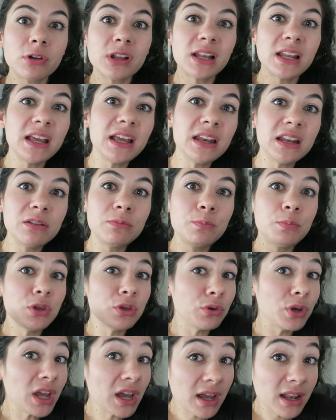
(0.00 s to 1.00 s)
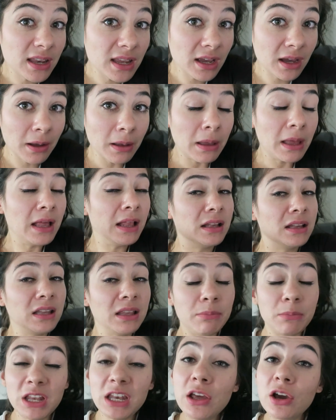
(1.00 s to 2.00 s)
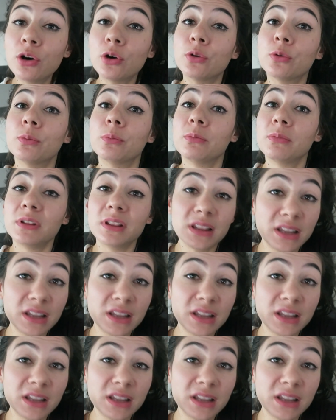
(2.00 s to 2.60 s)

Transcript: related beauty idea, let me know.